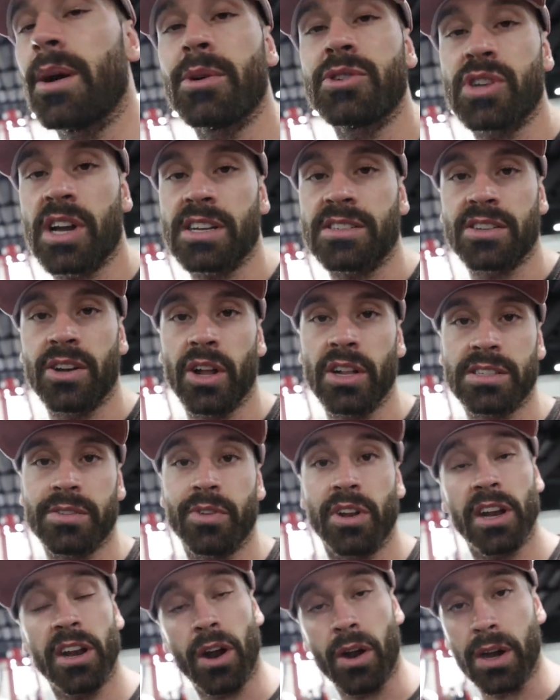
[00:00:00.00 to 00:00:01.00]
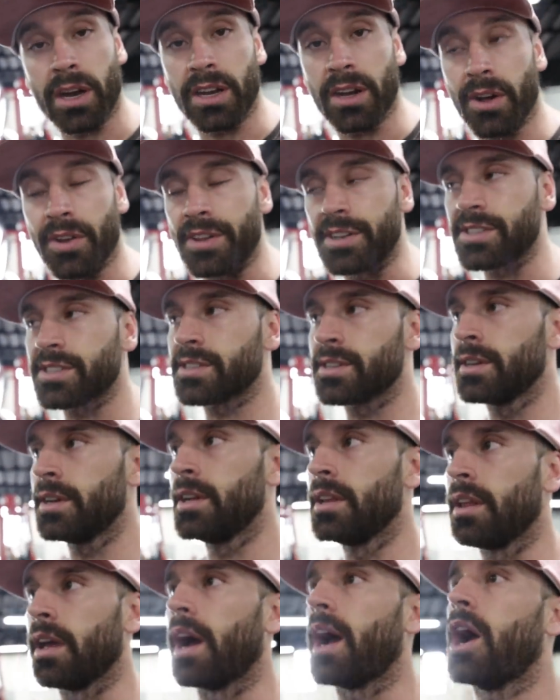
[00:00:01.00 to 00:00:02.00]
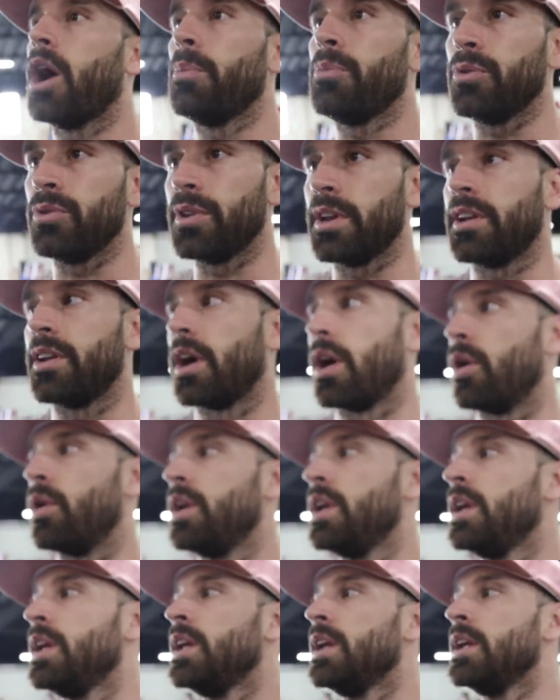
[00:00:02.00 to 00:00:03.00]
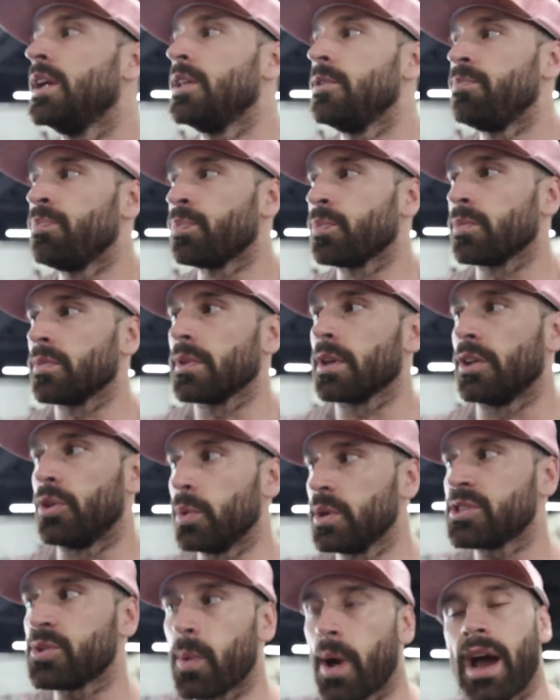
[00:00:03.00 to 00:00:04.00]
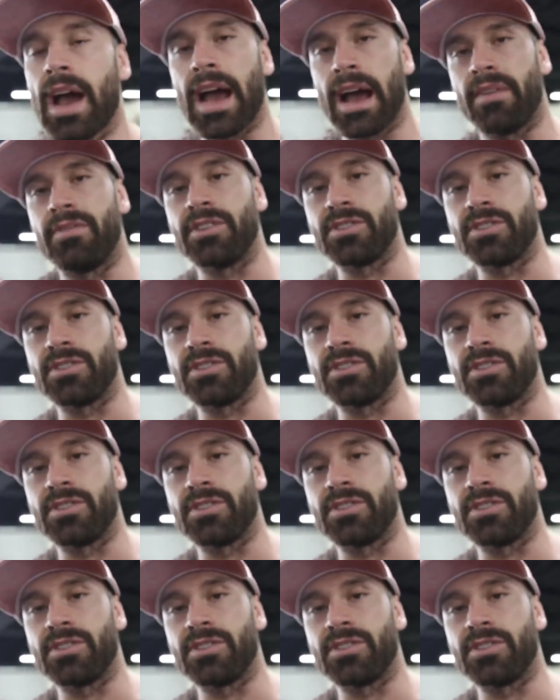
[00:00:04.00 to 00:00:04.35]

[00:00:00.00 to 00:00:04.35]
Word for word: I want you guys to know this. If you didn't already know this, I hope you did know. The reason why I have